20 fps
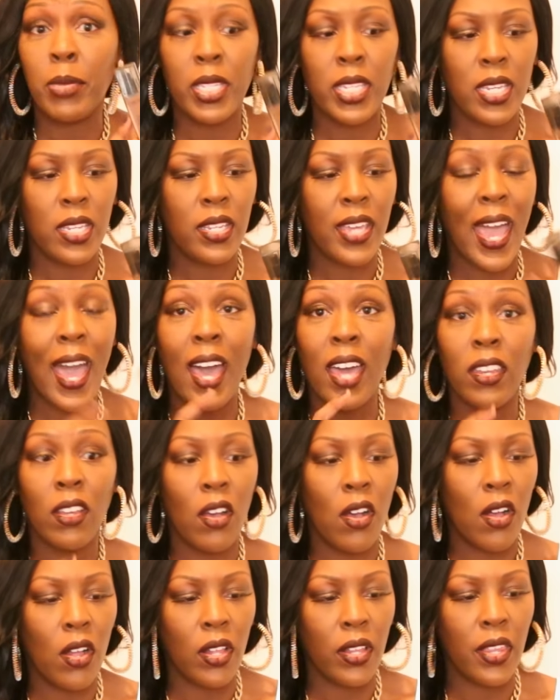bleed
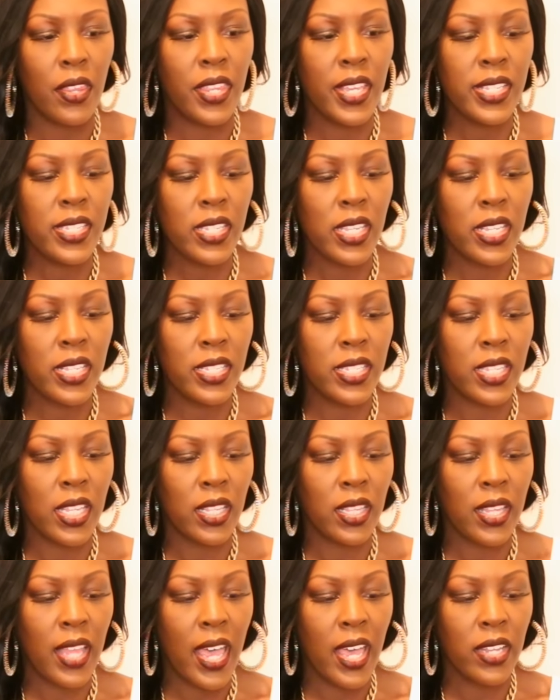at all. This is the
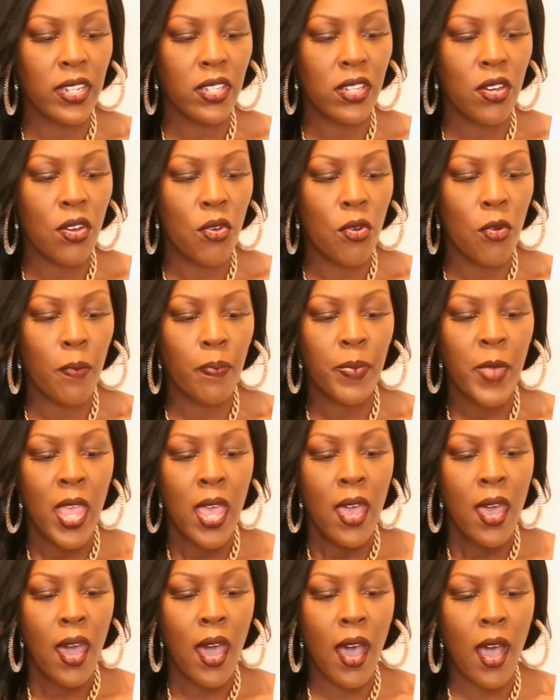Lancôme
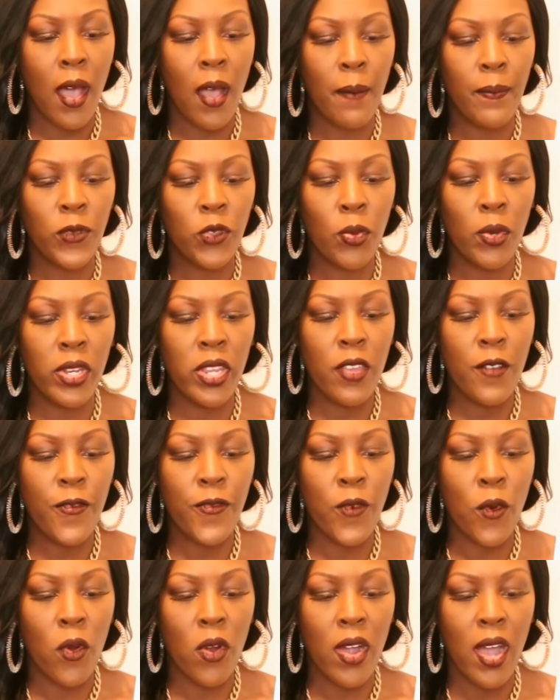um,
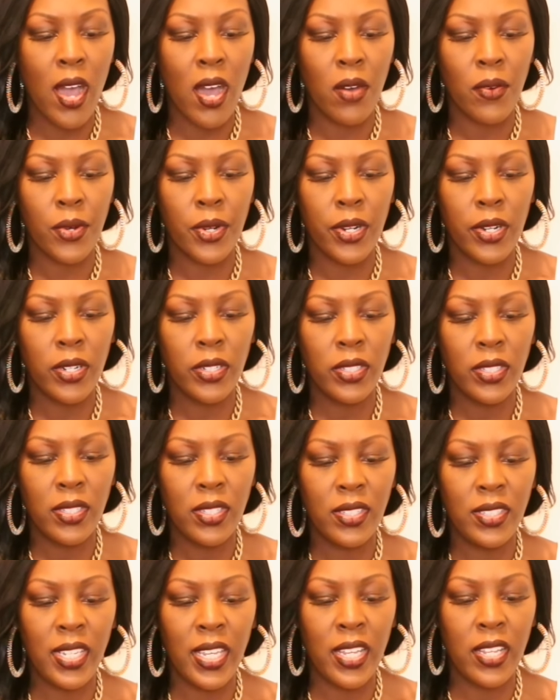twenty-four hour
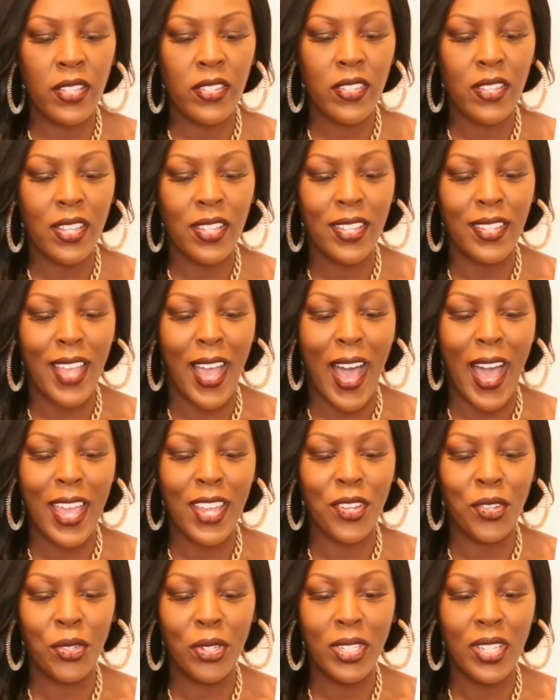Tint
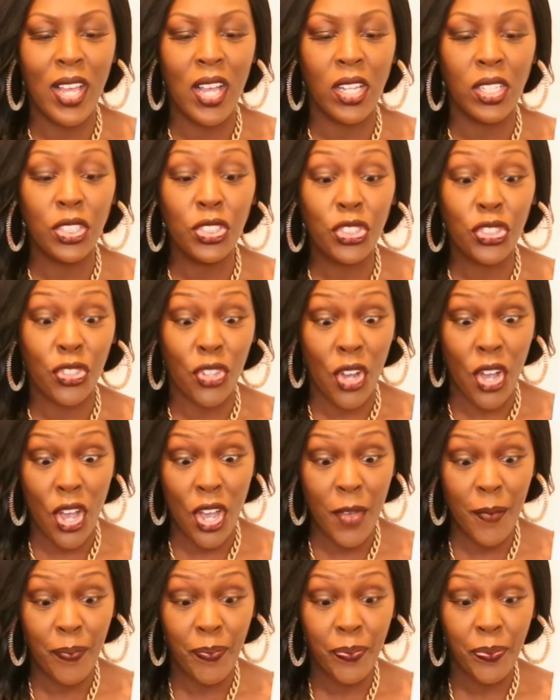Idol
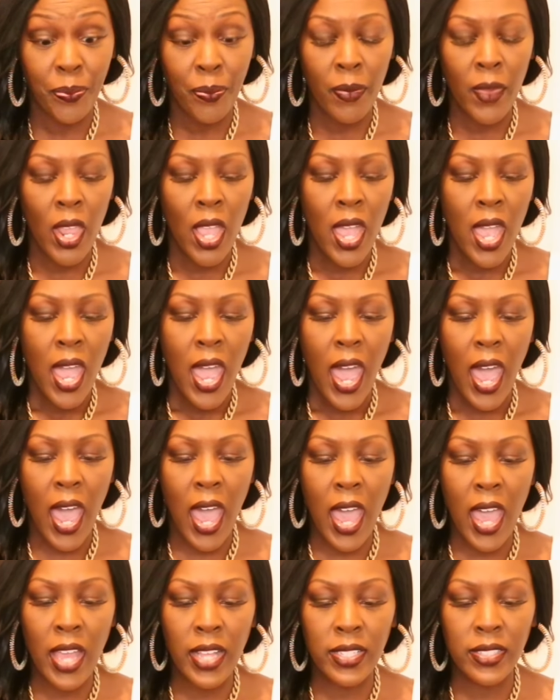Ultra.
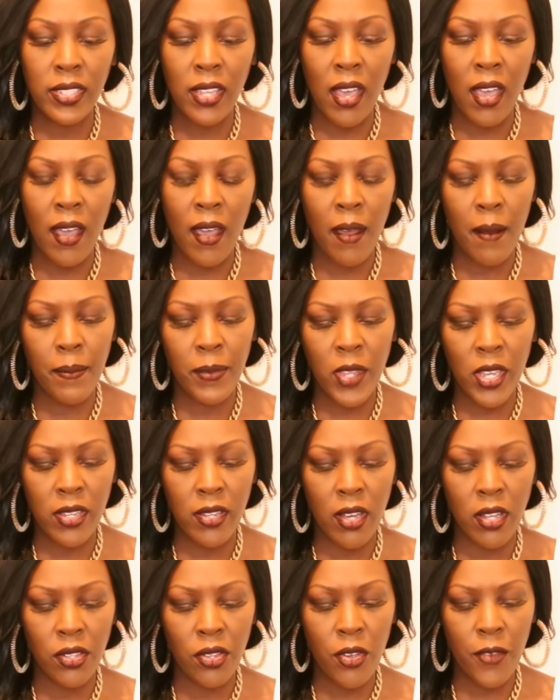And um, the
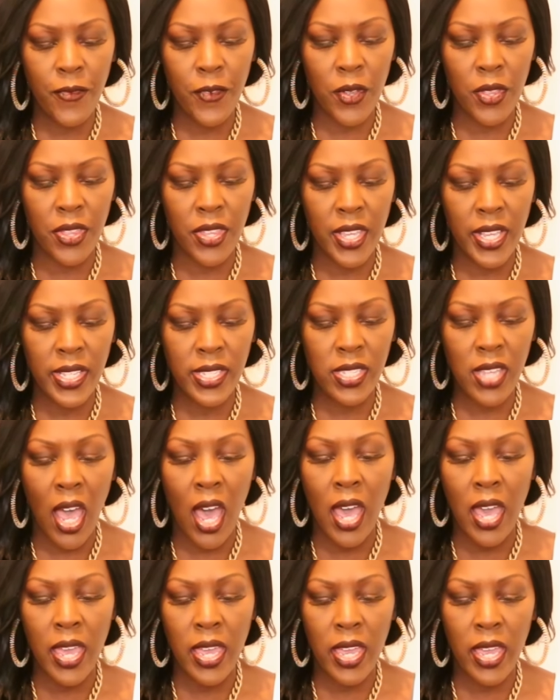color for this,
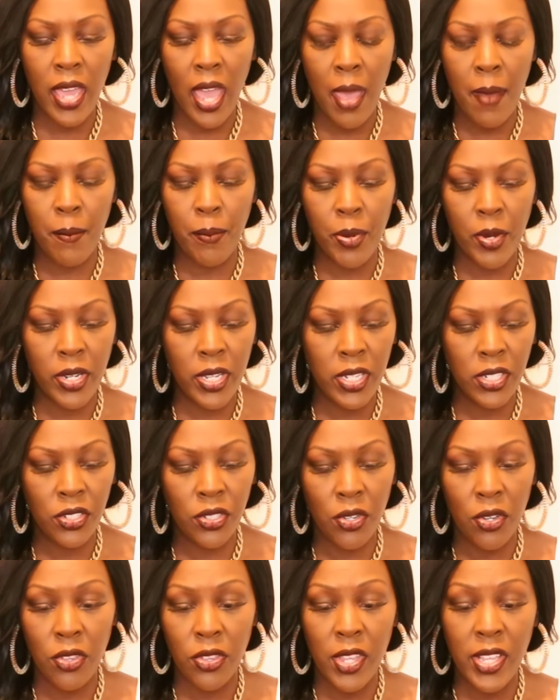I am pretty
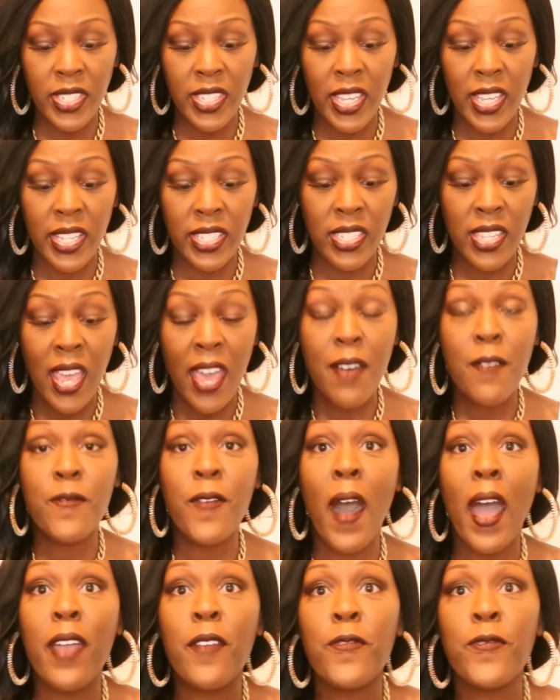sure this is
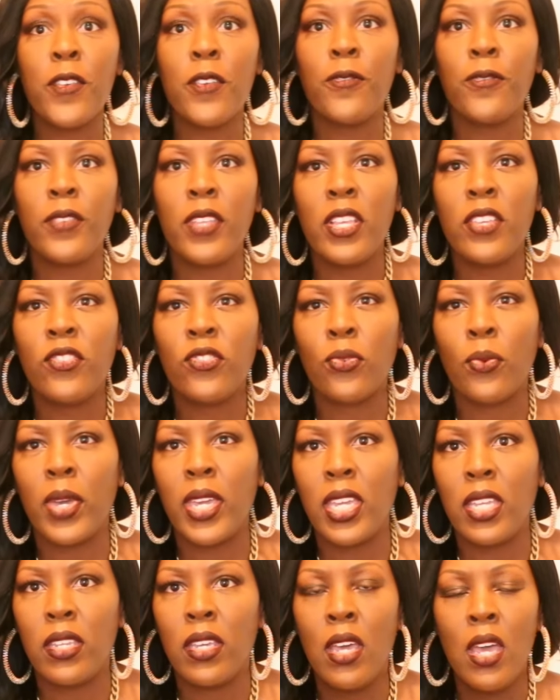five fifty
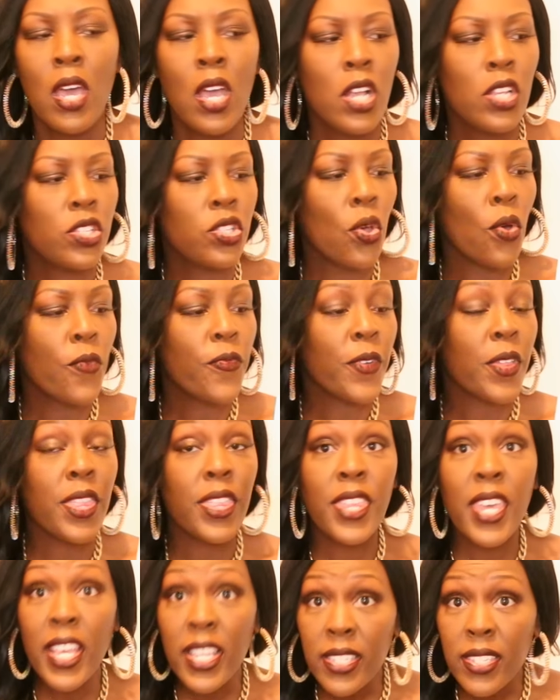Suede. So for
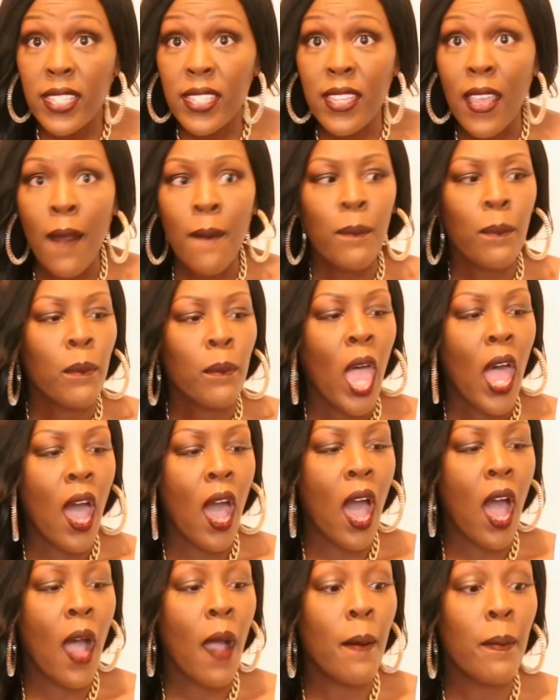this,
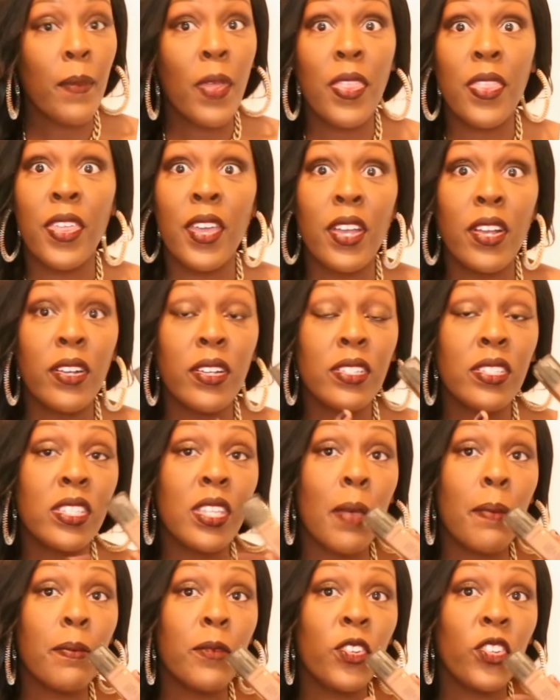um, there is
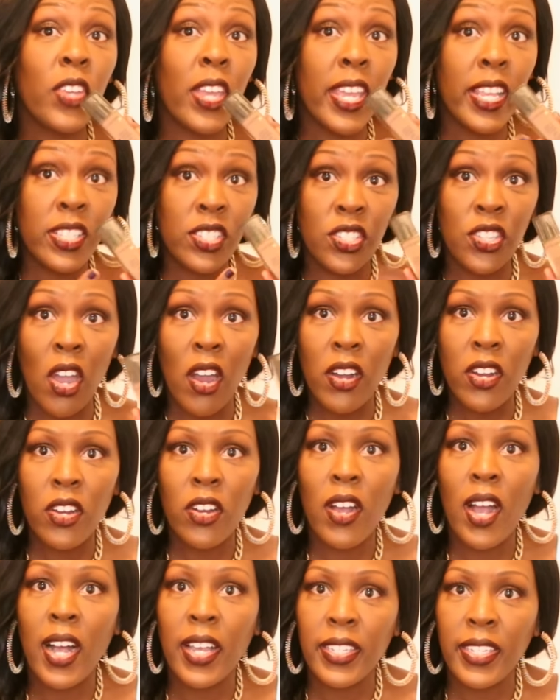some shades
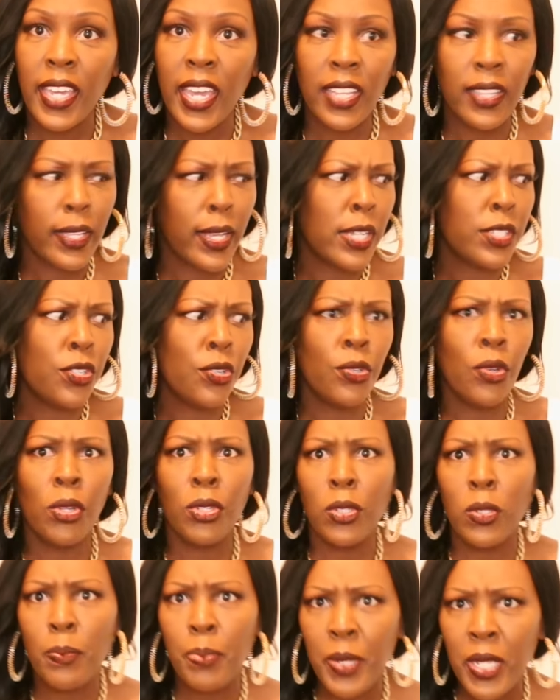darker again, because you know
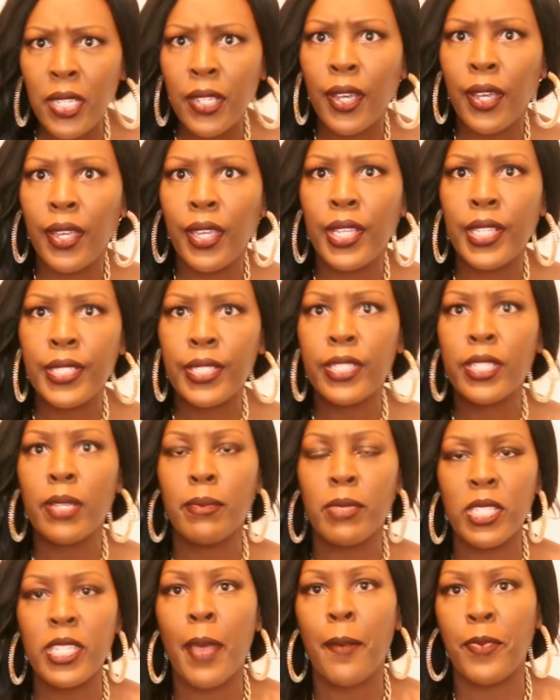Lupita is
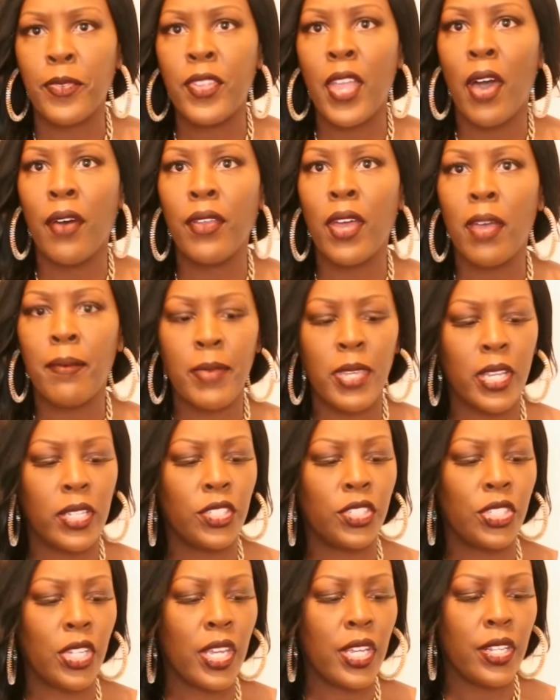some steps down on me in
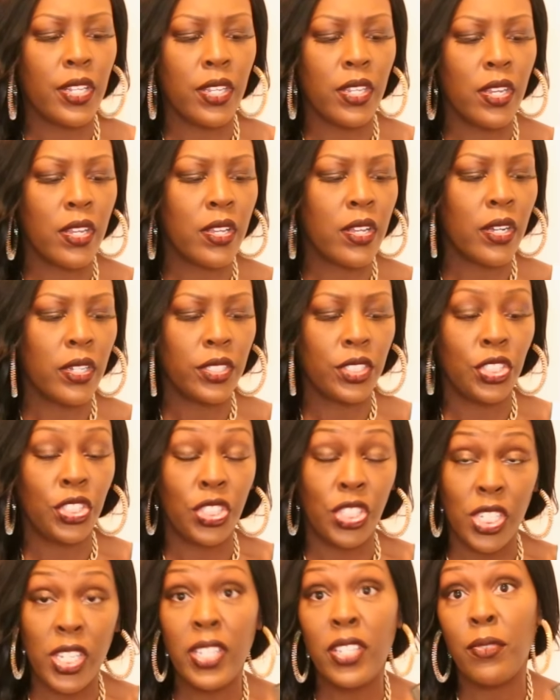shade.
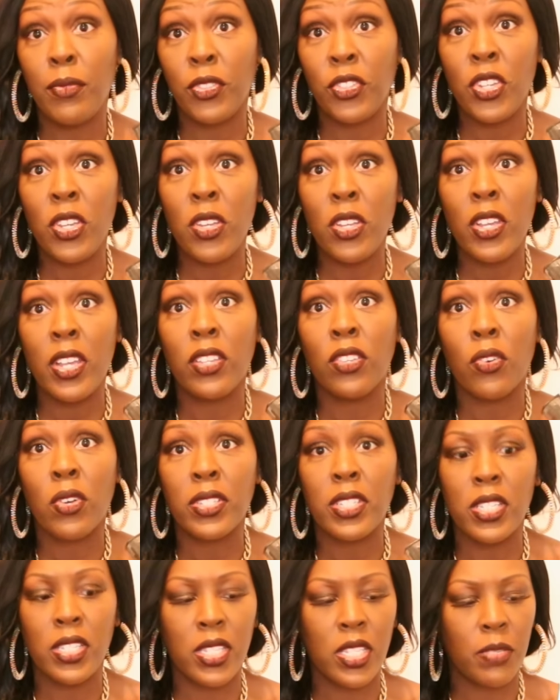She, she
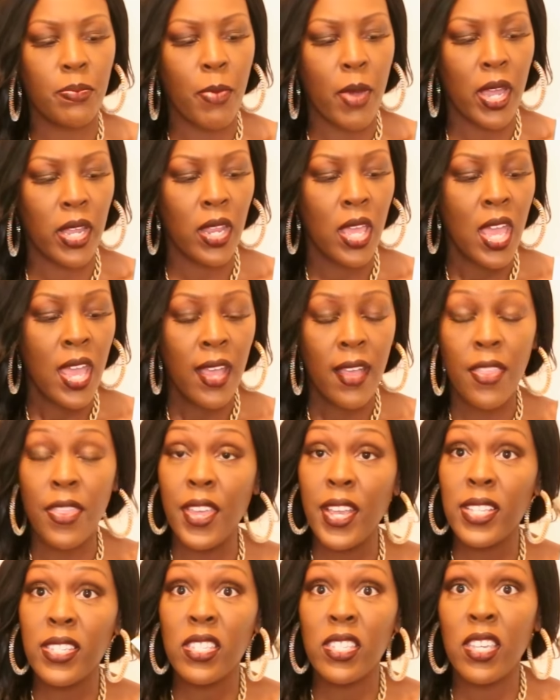endorses this brand.
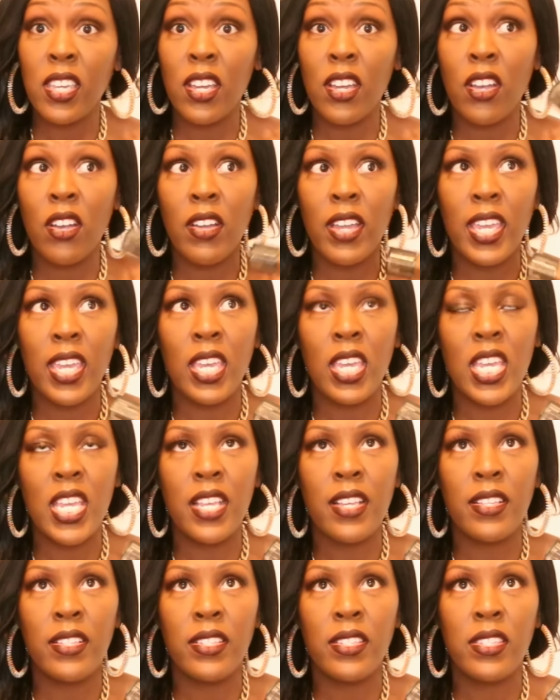This here
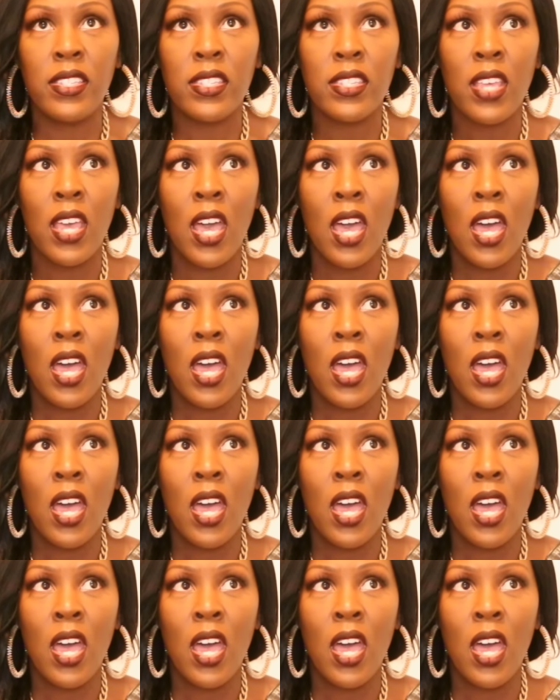is